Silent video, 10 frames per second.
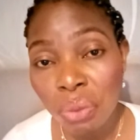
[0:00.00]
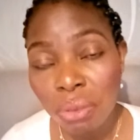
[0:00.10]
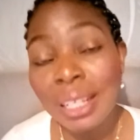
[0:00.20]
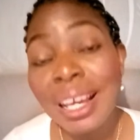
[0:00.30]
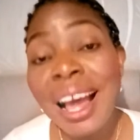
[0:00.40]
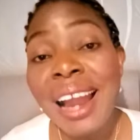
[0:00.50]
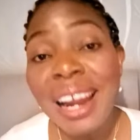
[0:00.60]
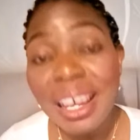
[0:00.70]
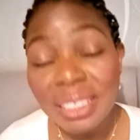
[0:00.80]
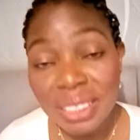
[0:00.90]
They
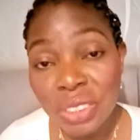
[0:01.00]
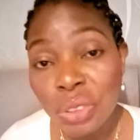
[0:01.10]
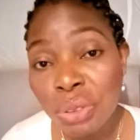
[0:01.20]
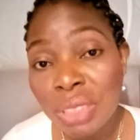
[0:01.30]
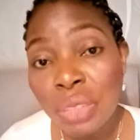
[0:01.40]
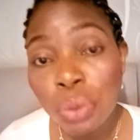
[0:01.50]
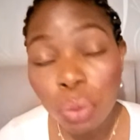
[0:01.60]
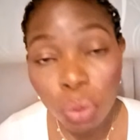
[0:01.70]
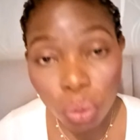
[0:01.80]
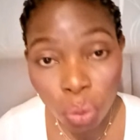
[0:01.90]
allow these children to
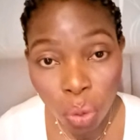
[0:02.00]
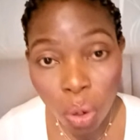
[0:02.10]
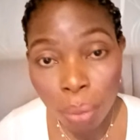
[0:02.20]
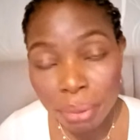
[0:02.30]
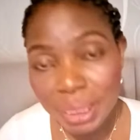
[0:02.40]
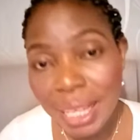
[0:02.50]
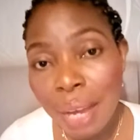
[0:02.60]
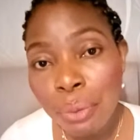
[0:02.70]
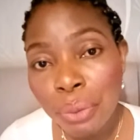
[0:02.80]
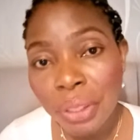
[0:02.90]
grow up
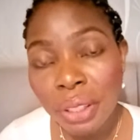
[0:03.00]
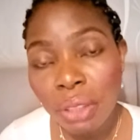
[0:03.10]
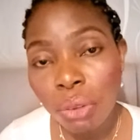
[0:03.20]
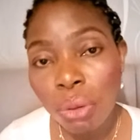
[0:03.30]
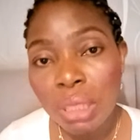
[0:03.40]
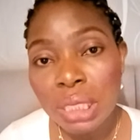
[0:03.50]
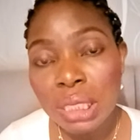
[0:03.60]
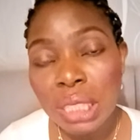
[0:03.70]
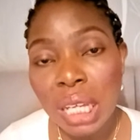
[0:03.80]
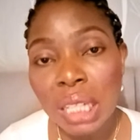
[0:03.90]
that way. You
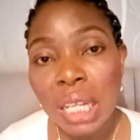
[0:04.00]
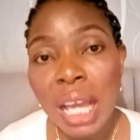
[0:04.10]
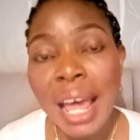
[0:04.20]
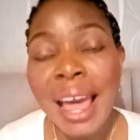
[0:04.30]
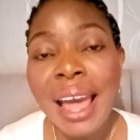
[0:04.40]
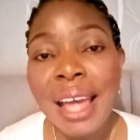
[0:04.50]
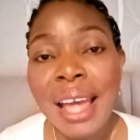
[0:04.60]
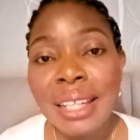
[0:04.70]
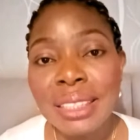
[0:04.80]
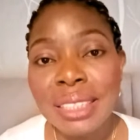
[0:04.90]
understand?
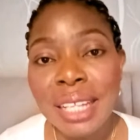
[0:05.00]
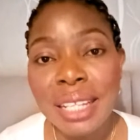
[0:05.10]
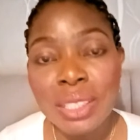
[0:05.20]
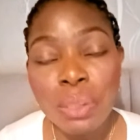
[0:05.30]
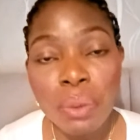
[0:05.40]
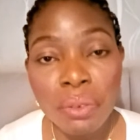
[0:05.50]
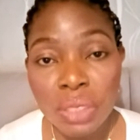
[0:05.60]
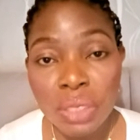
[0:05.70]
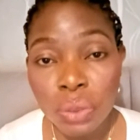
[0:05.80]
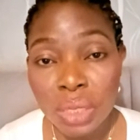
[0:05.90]
And some of
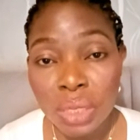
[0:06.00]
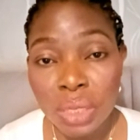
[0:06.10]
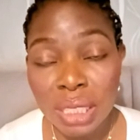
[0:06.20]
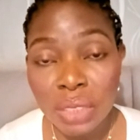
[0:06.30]
these autistic